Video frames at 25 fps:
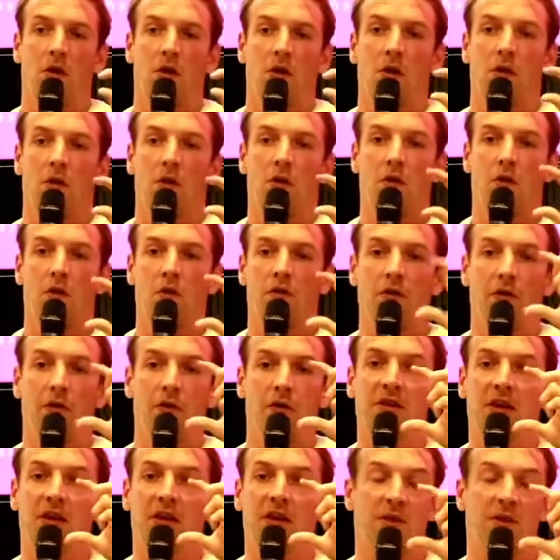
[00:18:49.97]
the first
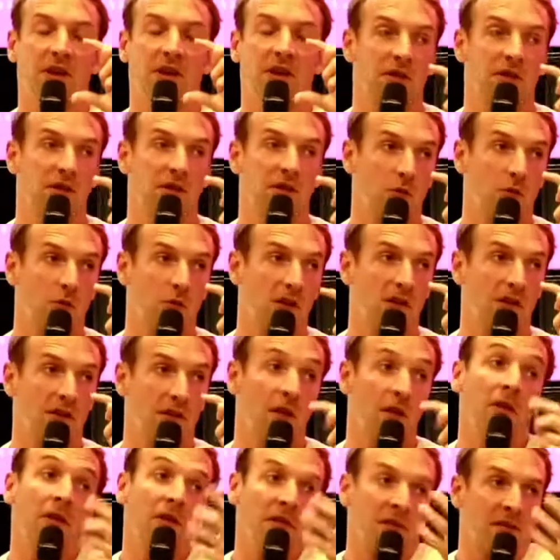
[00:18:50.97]
KPI is quality
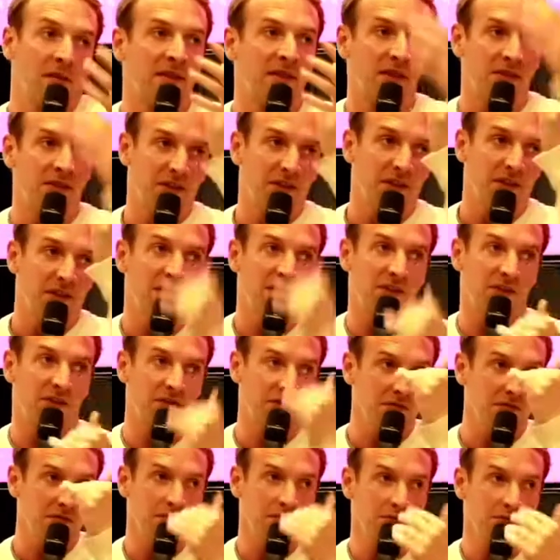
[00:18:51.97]
and defective
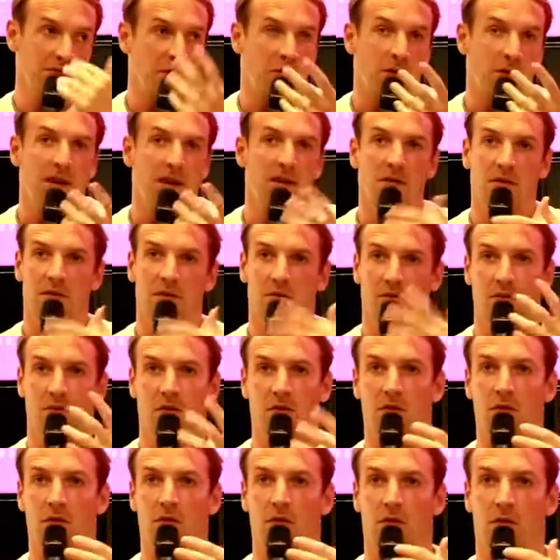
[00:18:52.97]
rate.
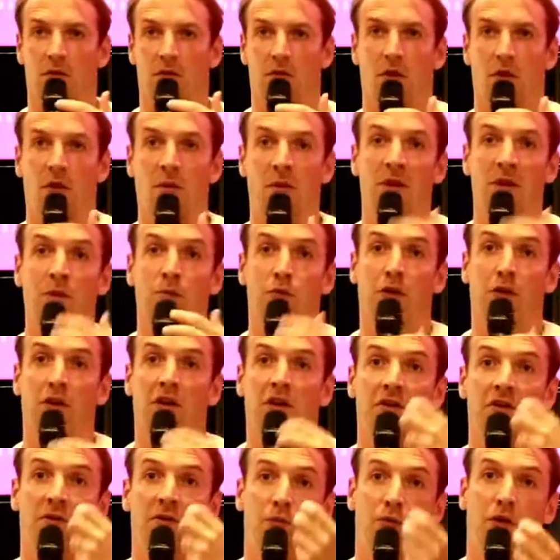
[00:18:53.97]
So how many
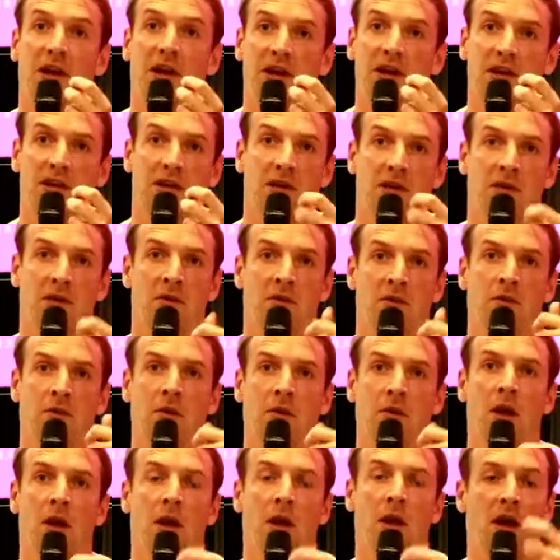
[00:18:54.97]
products break and
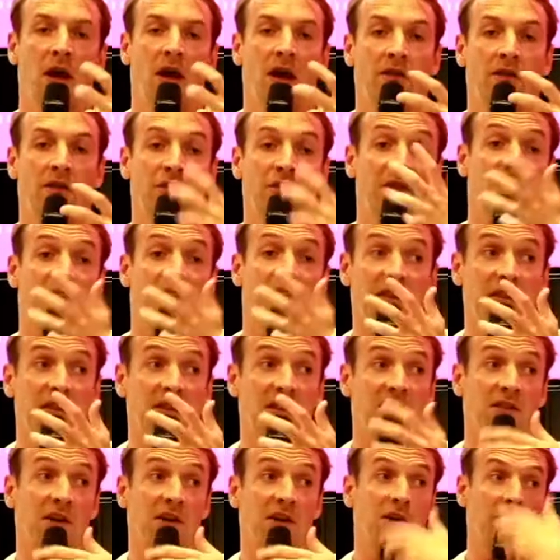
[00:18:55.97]
have a
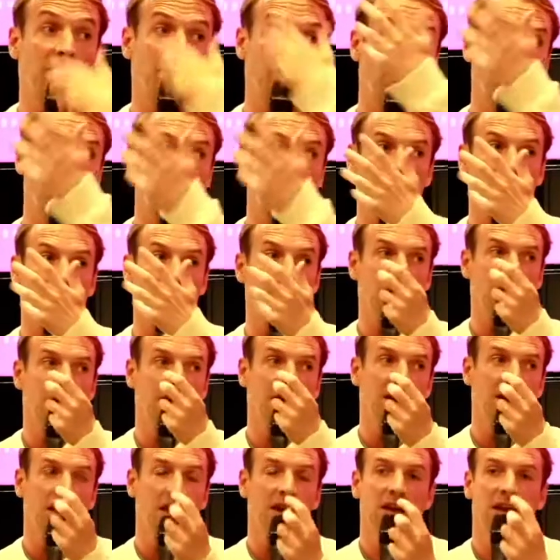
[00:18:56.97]
defective out of 100.
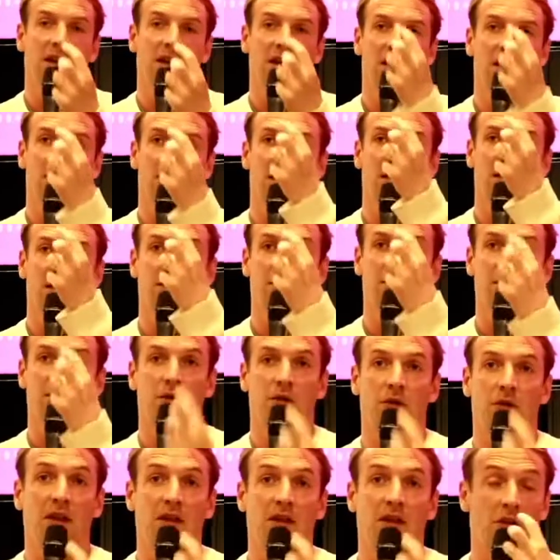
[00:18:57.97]
If you
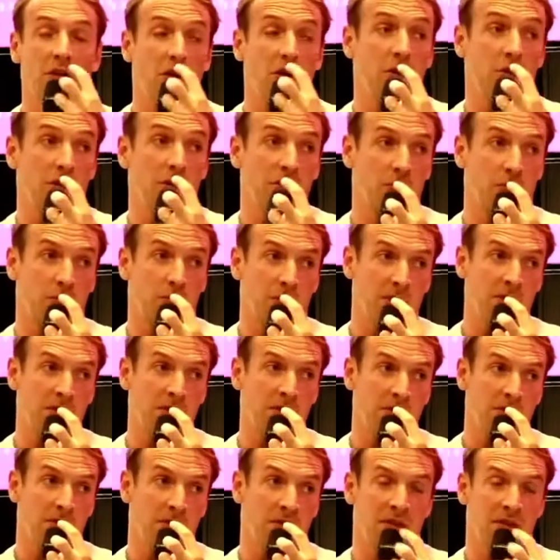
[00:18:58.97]
get the lowest one,
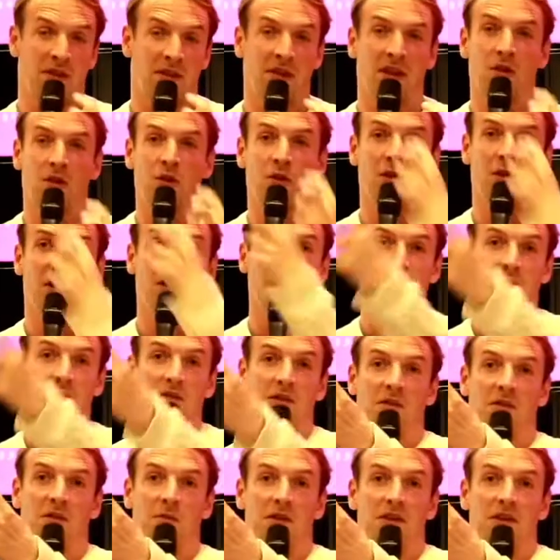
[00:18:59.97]
then you get the
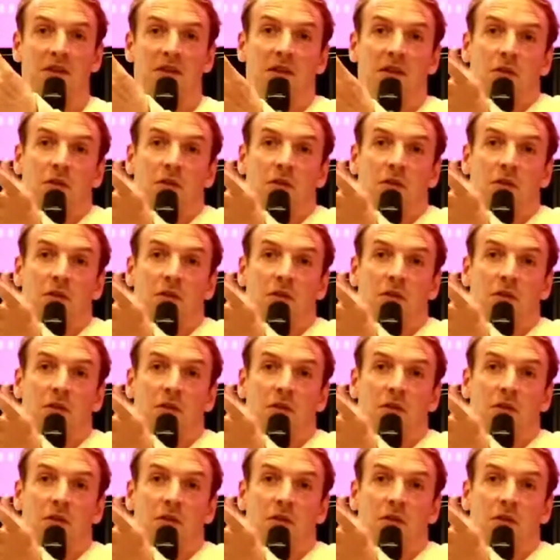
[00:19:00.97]
visibility and you